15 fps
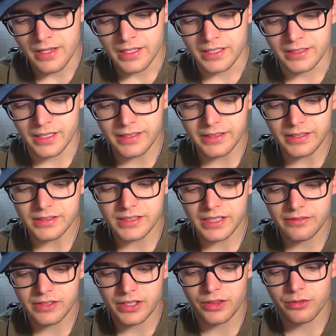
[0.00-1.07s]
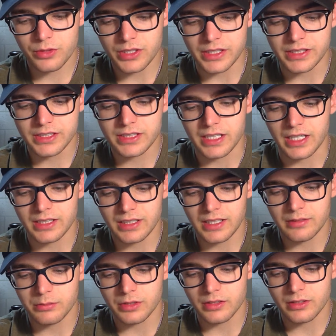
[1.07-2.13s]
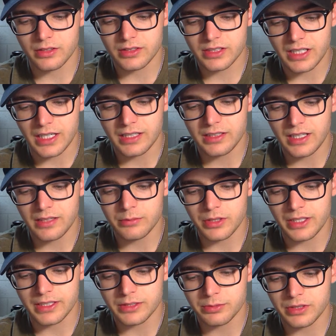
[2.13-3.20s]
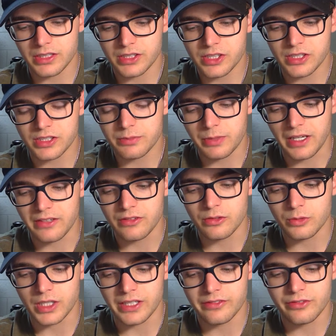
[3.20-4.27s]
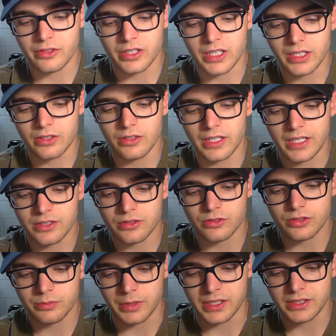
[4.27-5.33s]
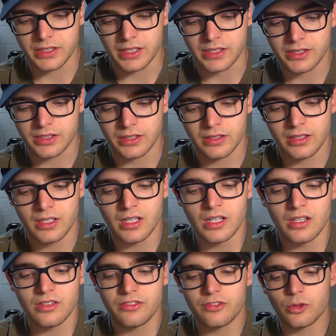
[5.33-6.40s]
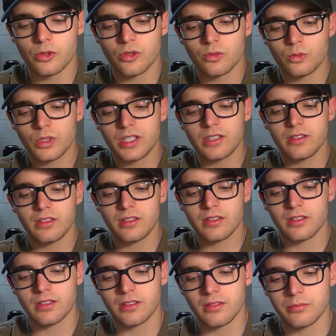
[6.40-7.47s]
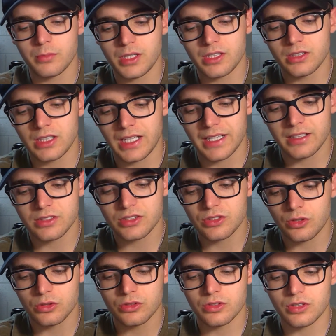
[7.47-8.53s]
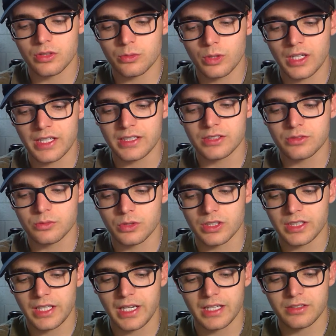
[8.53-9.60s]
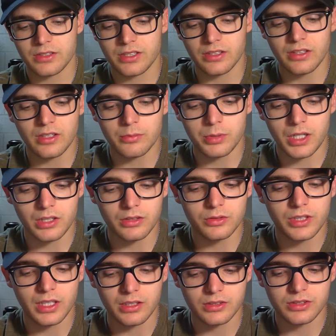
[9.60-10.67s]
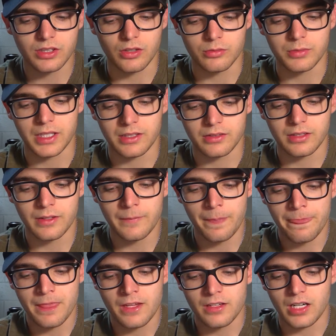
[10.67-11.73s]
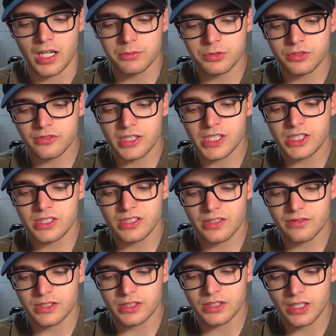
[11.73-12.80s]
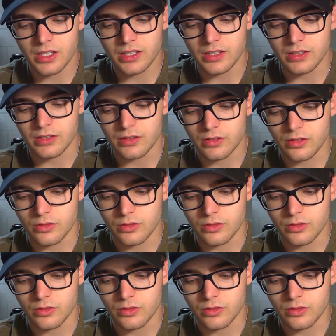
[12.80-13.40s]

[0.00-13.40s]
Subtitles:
In 1973, Skylab expeditions paved the way for the International Space Station. 4 windmill-like solar arrays were attached to the Apollo telescope mount. Observations of the Sun